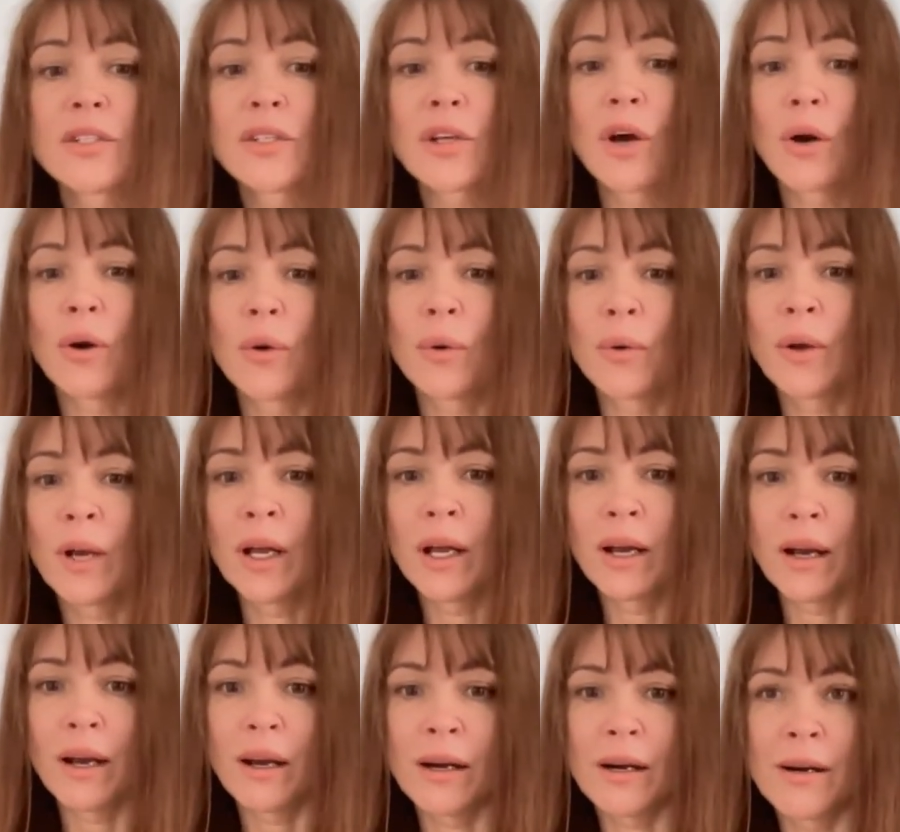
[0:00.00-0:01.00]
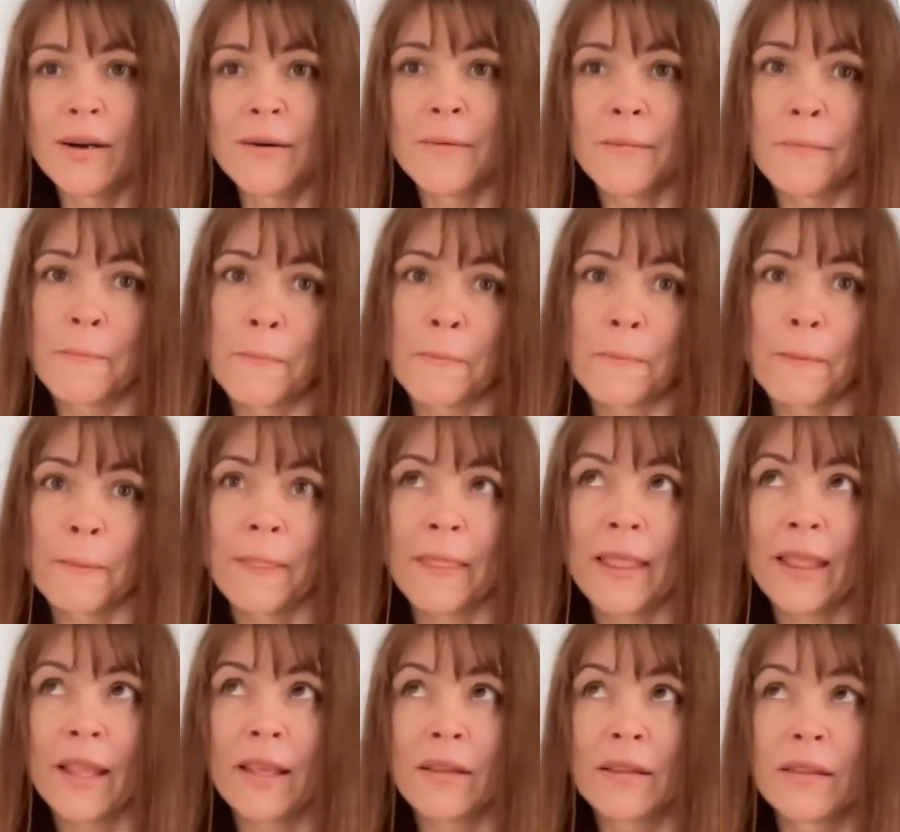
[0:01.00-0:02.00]
So um,
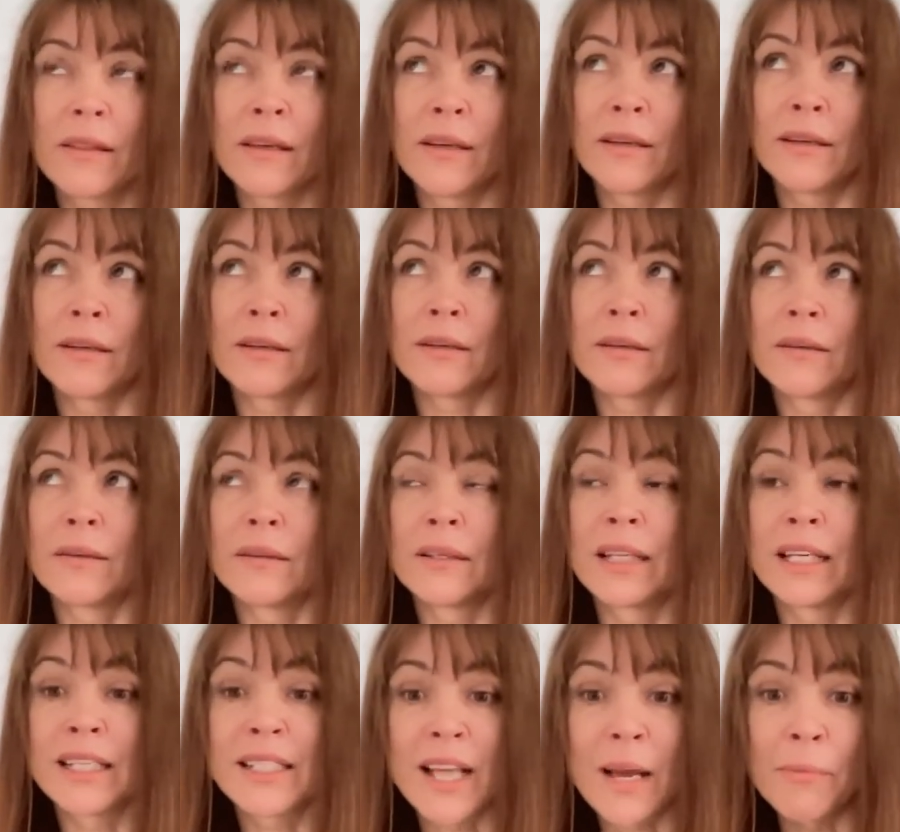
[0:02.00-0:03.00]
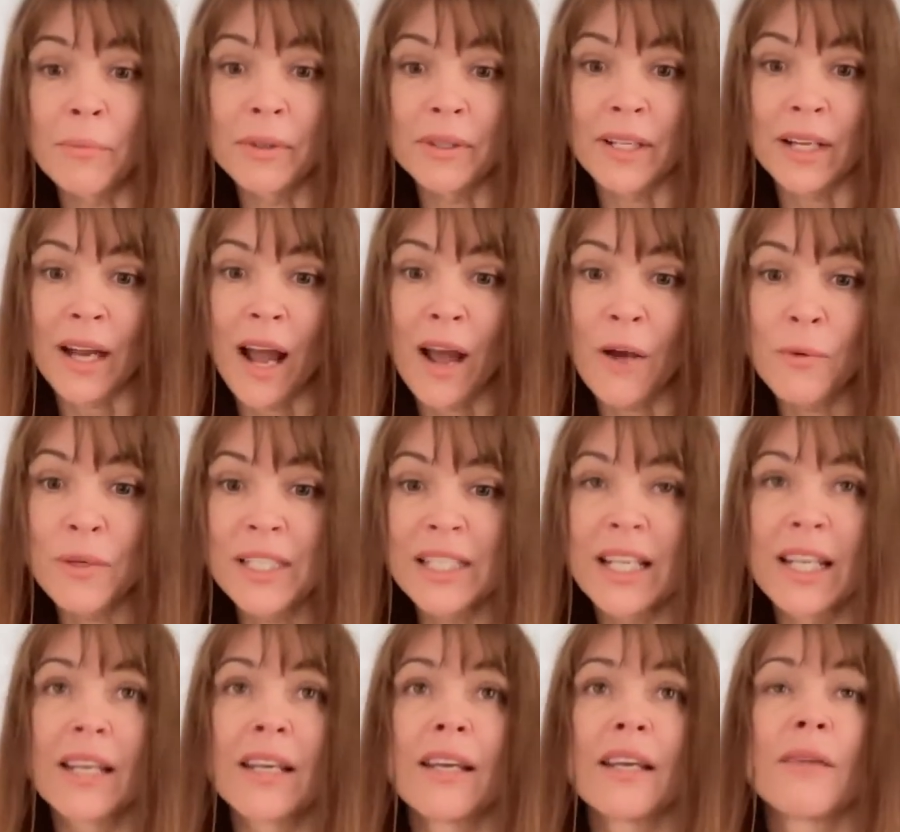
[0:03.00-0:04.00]
the example that I was
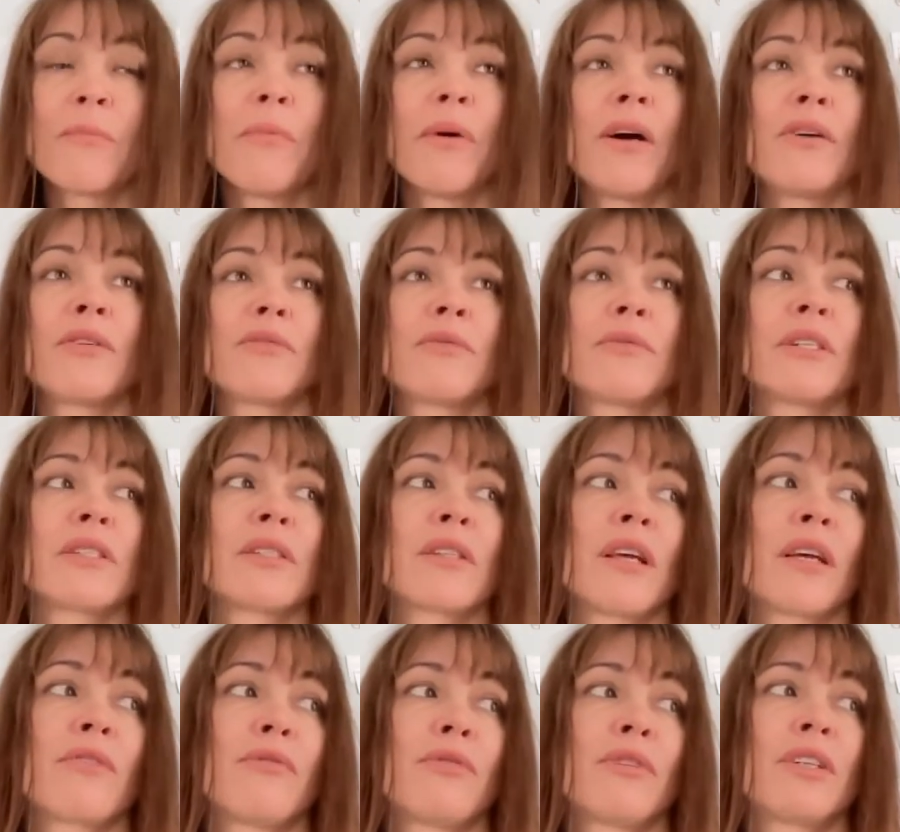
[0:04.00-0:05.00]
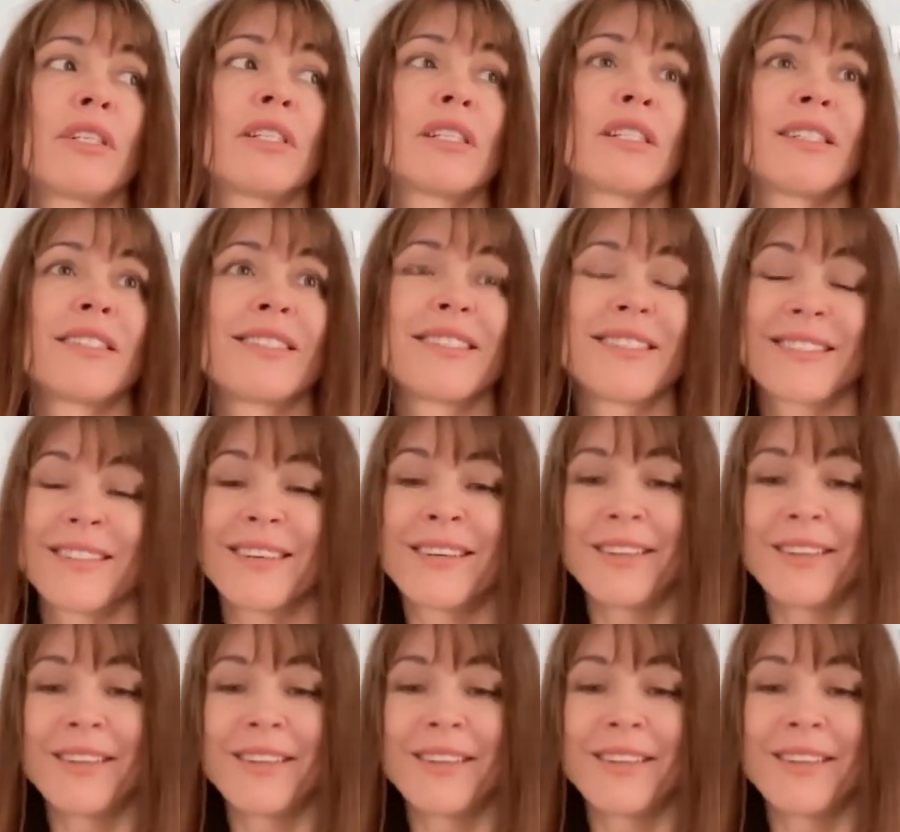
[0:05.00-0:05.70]
thinking about was like, for instance,